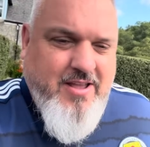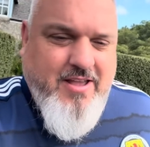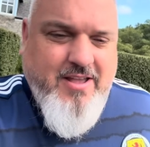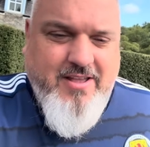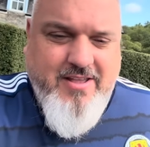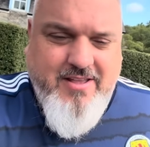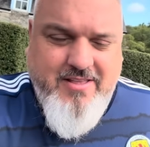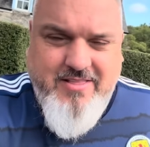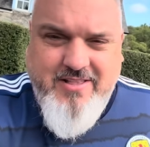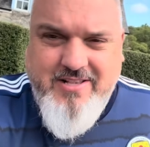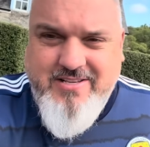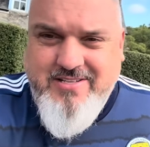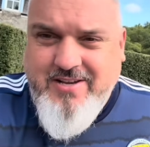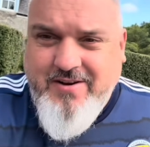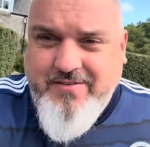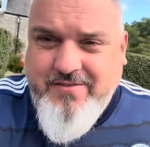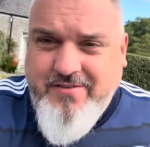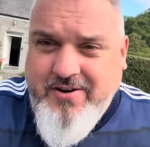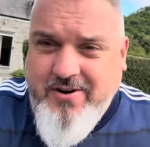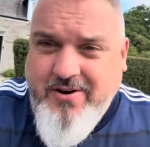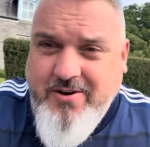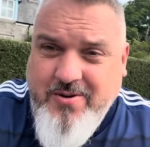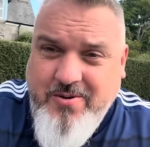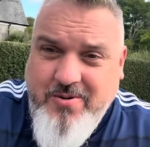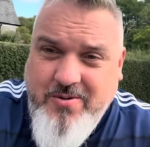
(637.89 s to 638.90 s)
this
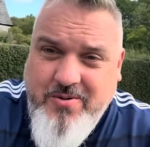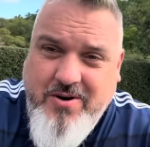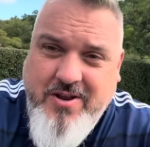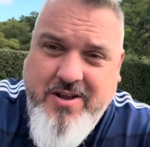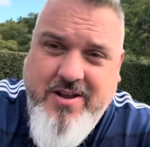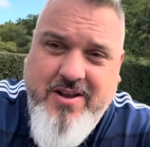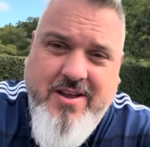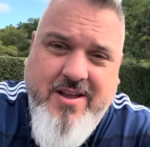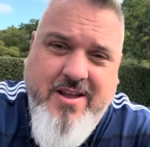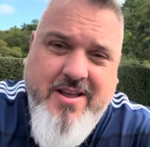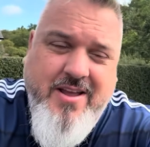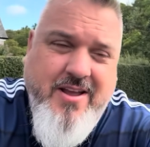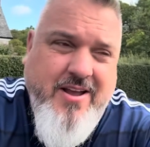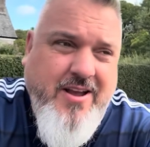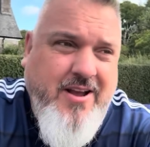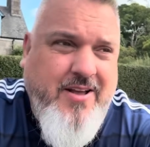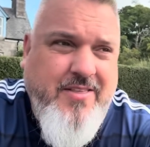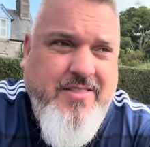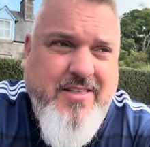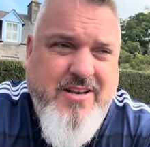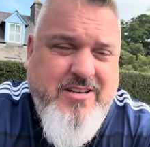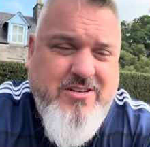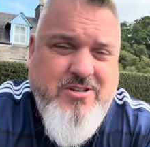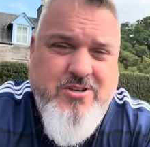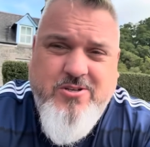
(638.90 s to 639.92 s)
afternoon, and
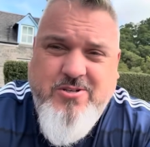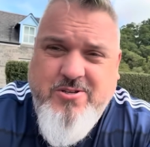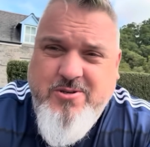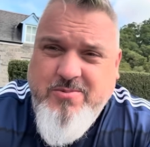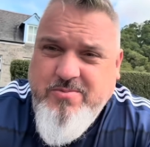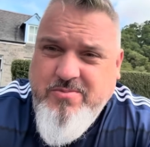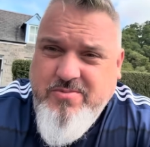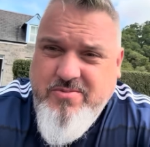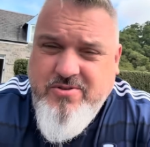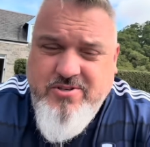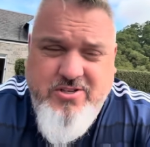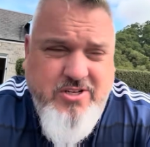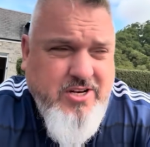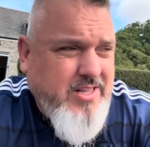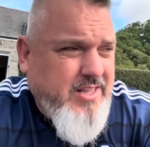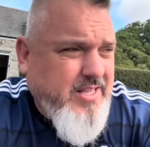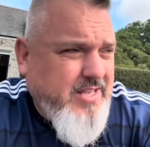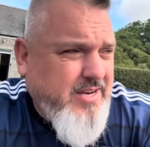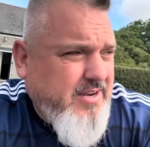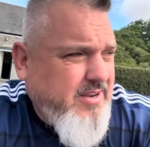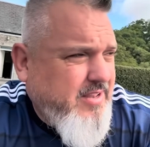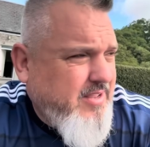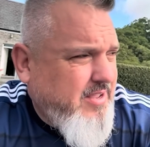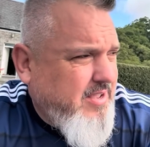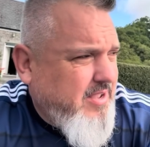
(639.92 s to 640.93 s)
then just some
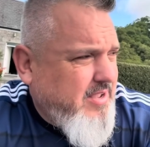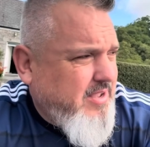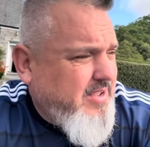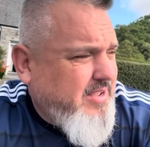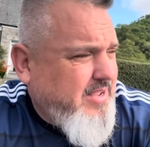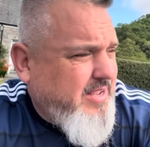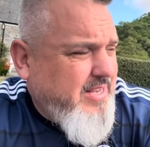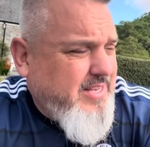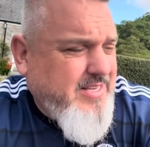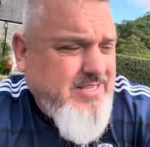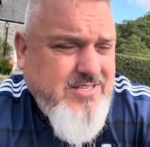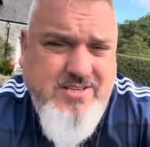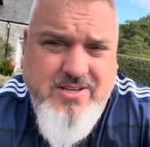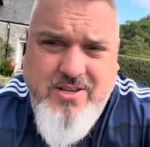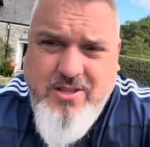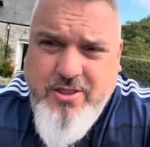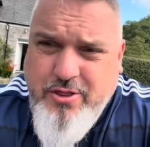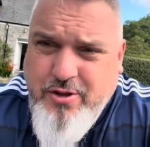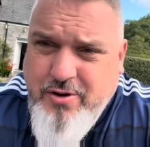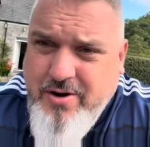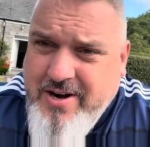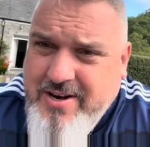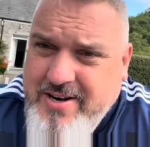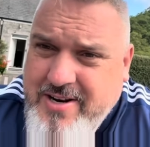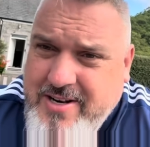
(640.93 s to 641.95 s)
chilling. It's
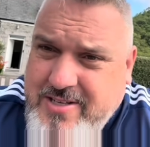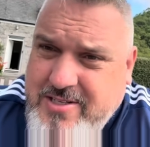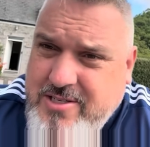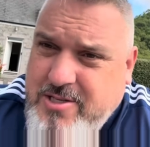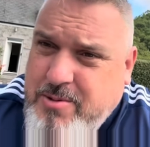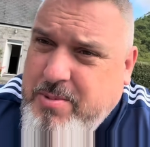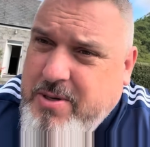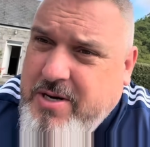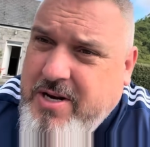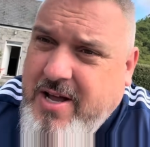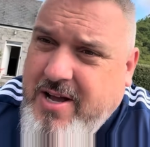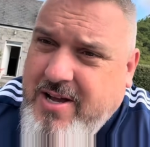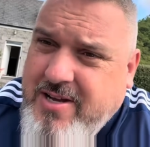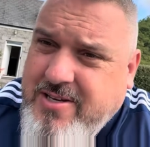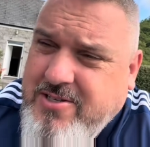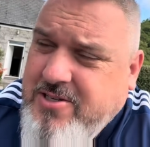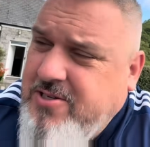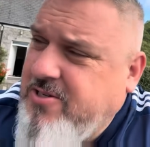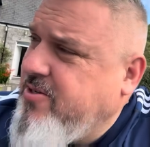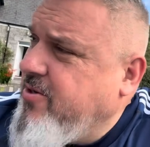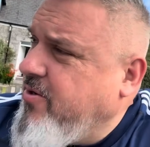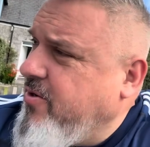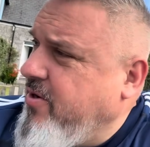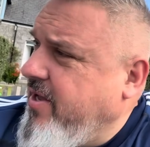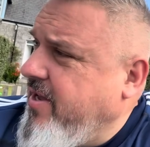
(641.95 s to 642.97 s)
threatening to be nice and
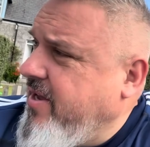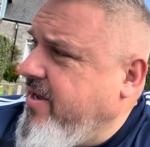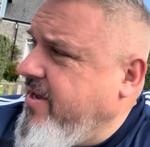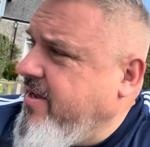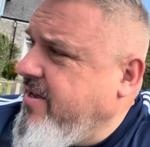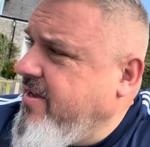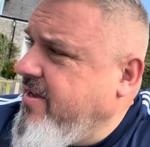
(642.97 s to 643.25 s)
sunny,